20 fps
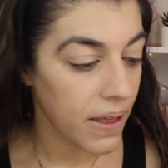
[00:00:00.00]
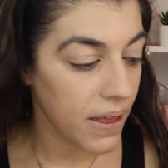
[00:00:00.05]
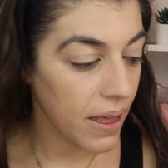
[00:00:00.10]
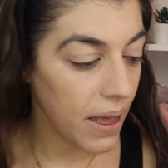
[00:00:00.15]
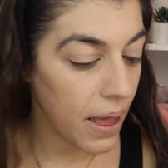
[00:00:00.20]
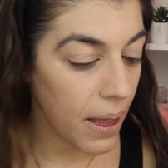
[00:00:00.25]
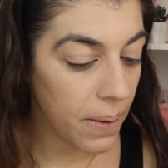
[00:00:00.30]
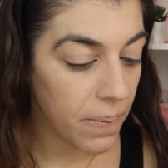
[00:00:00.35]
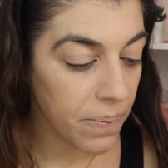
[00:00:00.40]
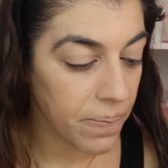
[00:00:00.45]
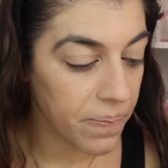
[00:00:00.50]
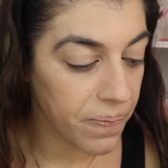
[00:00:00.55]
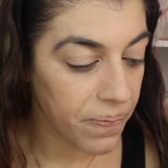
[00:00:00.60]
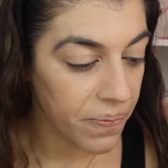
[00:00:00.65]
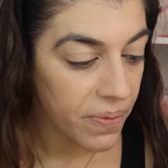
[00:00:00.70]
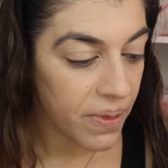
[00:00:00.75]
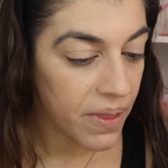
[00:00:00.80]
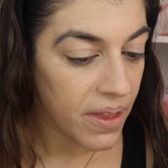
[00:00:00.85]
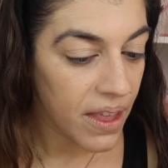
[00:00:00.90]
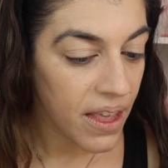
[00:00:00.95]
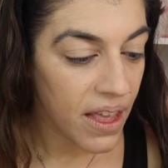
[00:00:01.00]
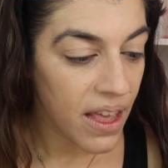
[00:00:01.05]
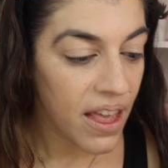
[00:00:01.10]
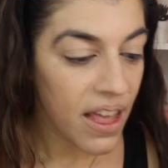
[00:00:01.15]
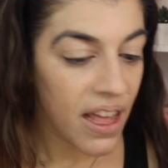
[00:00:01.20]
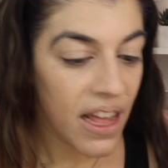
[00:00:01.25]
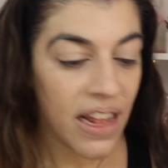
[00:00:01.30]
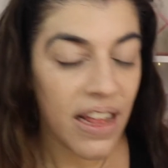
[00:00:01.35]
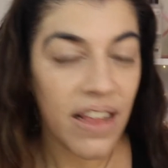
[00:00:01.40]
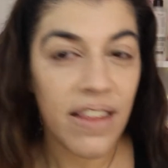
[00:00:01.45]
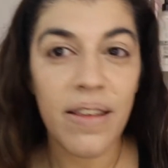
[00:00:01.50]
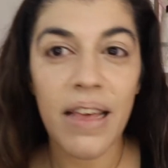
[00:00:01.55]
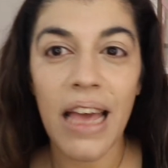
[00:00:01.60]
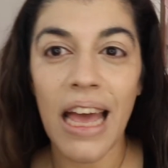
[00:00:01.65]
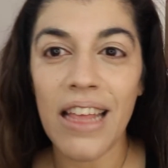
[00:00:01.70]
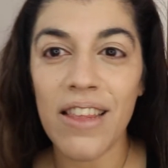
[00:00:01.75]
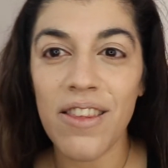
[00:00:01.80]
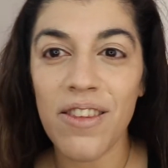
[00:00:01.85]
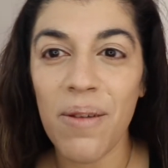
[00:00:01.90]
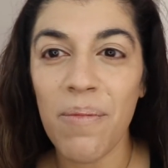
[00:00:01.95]
Okay, let's
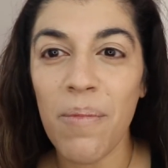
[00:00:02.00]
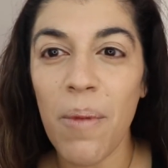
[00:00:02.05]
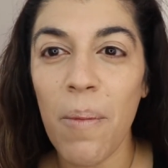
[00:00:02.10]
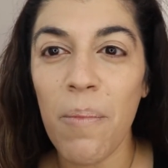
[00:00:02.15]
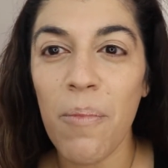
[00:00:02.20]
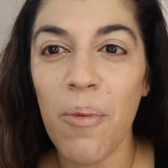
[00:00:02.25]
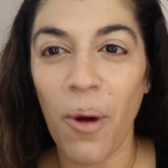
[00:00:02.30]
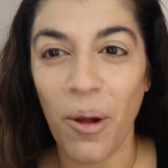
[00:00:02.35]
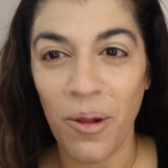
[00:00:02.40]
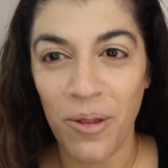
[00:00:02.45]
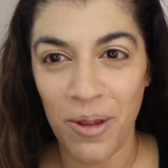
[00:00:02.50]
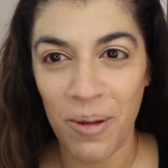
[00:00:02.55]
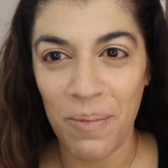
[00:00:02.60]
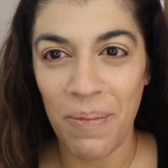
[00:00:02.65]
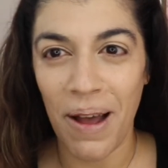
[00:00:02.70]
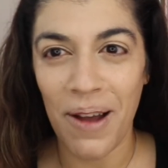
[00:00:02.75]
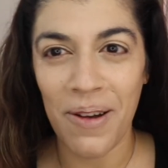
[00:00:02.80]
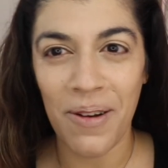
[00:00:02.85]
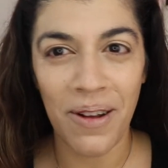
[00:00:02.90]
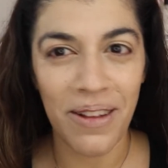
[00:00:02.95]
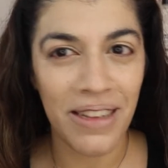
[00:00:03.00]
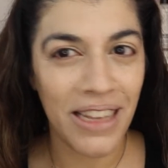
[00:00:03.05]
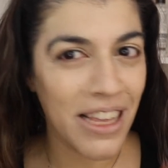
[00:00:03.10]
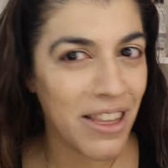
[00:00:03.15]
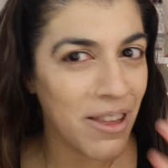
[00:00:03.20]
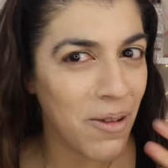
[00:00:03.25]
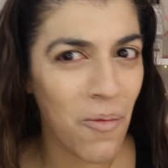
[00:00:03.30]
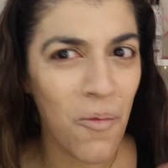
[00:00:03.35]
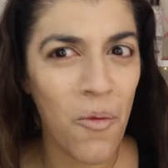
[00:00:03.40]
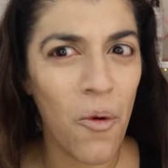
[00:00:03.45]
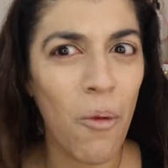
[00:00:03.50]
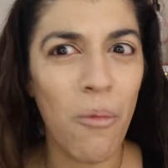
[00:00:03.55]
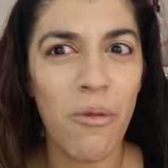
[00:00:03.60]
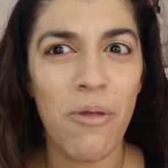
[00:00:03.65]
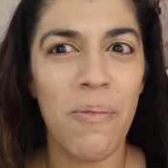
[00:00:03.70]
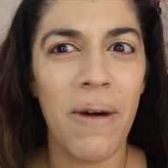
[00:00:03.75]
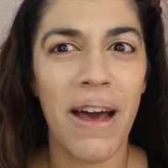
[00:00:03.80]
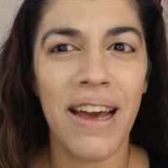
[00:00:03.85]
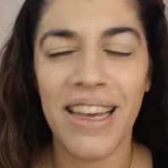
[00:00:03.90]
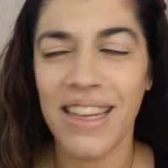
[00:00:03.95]
get some bronzer back on, get some warmth
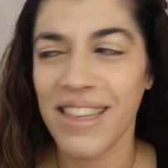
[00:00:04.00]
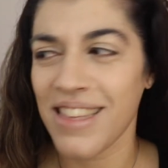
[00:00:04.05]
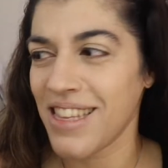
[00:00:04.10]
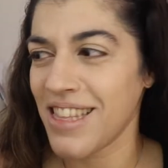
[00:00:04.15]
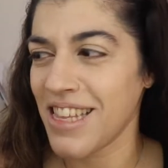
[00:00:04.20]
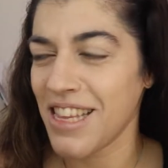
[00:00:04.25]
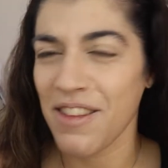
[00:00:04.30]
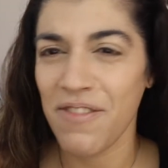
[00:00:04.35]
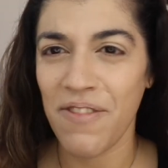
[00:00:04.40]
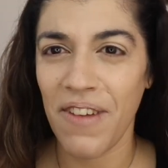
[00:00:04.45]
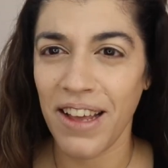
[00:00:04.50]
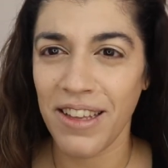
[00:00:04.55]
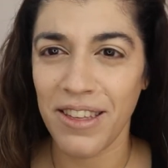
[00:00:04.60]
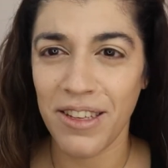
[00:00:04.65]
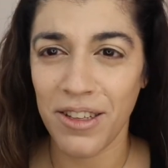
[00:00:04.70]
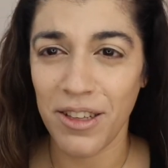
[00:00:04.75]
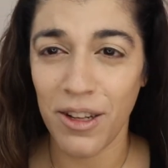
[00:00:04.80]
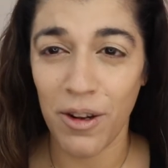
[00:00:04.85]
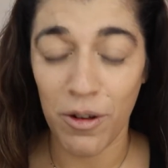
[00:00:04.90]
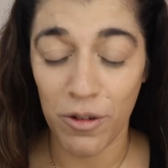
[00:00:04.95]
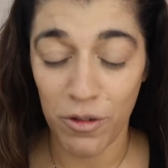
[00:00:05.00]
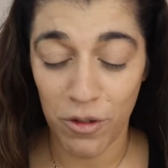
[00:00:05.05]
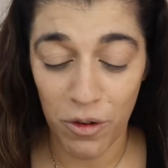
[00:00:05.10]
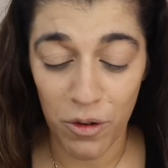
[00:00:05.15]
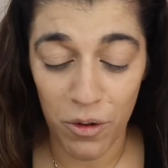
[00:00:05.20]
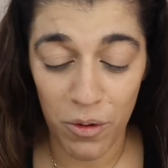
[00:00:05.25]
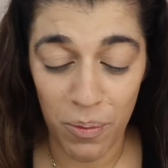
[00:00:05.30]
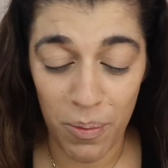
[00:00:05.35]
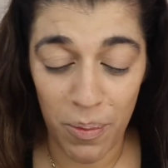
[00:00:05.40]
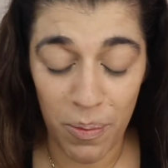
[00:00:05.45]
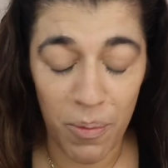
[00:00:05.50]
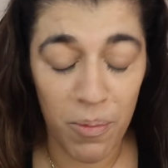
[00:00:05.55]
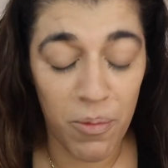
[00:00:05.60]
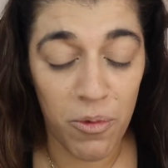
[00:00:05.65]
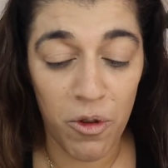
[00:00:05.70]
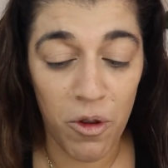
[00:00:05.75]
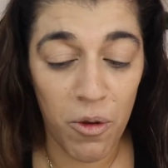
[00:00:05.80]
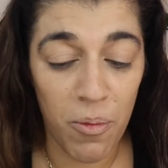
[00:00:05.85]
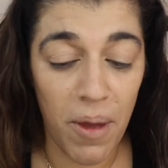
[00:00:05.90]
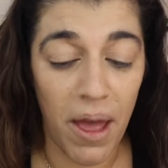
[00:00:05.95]
back into this face because I look too
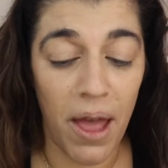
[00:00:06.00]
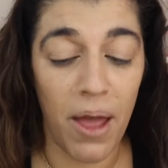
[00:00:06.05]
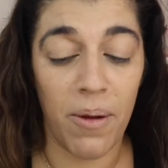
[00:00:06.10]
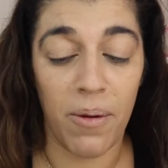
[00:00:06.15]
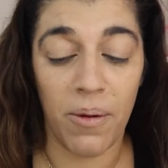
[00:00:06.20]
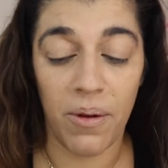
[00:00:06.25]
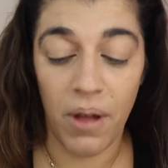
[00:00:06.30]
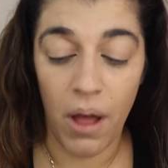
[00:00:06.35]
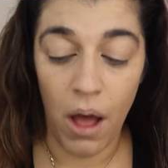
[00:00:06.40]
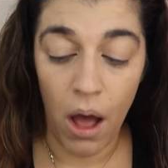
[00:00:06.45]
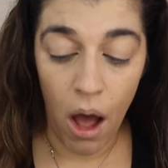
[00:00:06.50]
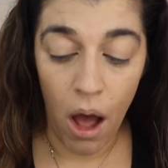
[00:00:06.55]
pale.